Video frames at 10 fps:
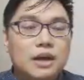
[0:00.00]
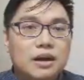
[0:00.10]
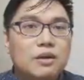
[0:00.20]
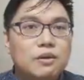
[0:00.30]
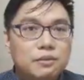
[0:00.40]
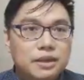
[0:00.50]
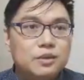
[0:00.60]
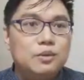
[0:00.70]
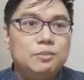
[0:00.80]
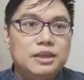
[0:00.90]
are going
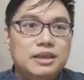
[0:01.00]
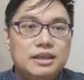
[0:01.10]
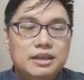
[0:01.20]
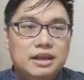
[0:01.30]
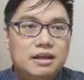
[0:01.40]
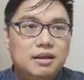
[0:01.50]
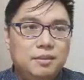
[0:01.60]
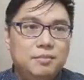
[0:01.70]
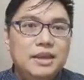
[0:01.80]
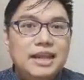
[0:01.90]
to be
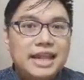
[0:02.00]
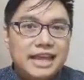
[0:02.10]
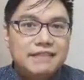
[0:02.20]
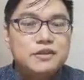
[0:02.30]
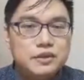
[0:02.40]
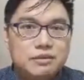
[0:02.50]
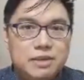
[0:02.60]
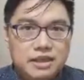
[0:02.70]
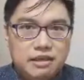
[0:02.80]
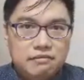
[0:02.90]
live
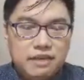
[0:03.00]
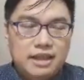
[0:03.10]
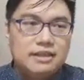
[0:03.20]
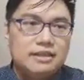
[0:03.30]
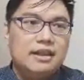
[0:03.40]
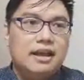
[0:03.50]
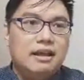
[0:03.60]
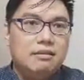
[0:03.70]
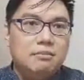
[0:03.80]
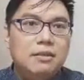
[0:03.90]
streaming the event.
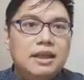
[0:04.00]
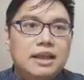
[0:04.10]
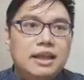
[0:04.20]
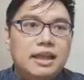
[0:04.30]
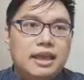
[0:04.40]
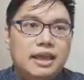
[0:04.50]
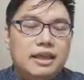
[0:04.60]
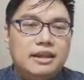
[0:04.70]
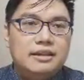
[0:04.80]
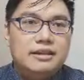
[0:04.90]

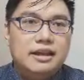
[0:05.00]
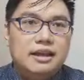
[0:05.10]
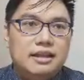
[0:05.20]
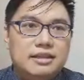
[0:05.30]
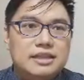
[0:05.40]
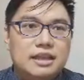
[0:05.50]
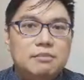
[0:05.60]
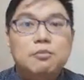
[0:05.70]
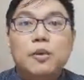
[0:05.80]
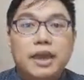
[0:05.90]
And the
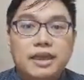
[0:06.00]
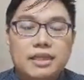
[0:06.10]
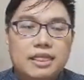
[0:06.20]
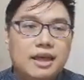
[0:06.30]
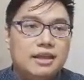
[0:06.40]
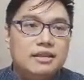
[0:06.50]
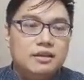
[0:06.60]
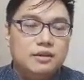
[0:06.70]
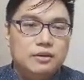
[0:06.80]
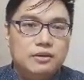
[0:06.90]
same way that,
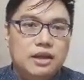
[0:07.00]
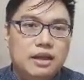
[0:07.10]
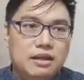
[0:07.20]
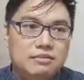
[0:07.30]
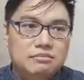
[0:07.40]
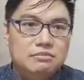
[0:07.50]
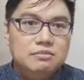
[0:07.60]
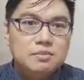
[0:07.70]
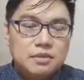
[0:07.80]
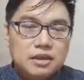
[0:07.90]
you know,
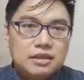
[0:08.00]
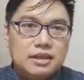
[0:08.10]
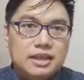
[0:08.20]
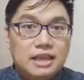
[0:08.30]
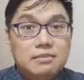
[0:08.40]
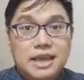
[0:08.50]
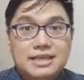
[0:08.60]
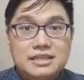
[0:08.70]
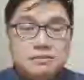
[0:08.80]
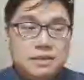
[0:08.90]
that
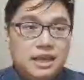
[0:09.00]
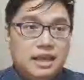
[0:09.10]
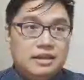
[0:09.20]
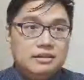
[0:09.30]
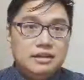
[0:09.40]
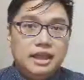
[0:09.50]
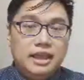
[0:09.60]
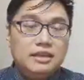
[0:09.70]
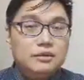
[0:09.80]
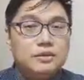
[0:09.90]
ABS-CBN A
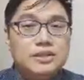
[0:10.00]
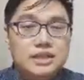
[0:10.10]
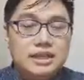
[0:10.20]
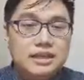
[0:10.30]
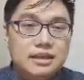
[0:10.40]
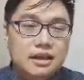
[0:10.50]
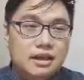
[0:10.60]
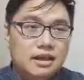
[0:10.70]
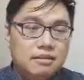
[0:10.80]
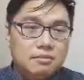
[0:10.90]
to Z
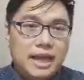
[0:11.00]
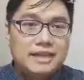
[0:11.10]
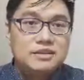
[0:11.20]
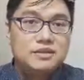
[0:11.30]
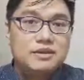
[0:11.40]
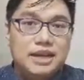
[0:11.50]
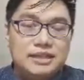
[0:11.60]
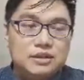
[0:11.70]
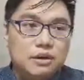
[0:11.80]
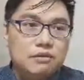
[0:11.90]
has the
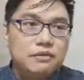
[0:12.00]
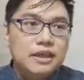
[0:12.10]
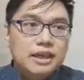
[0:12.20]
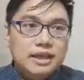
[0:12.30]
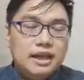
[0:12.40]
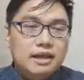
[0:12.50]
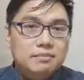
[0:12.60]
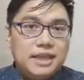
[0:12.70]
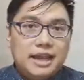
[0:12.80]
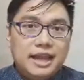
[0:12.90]
rights of
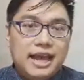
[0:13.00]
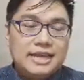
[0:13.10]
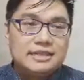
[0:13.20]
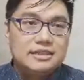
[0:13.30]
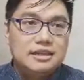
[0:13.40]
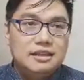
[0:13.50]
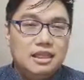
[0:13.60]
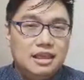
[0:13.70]
telecasting